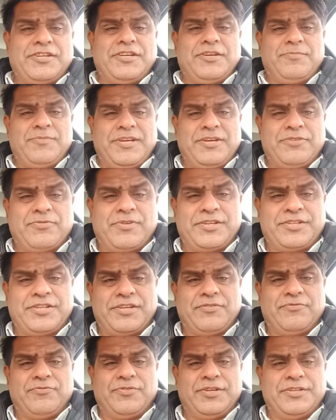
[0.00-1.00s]

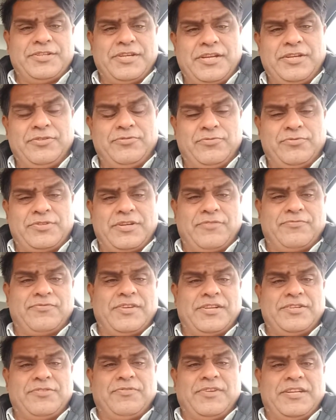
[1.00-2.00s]
immigration visa news of
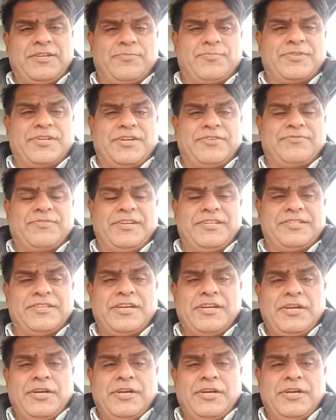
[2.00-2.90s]
the developed countries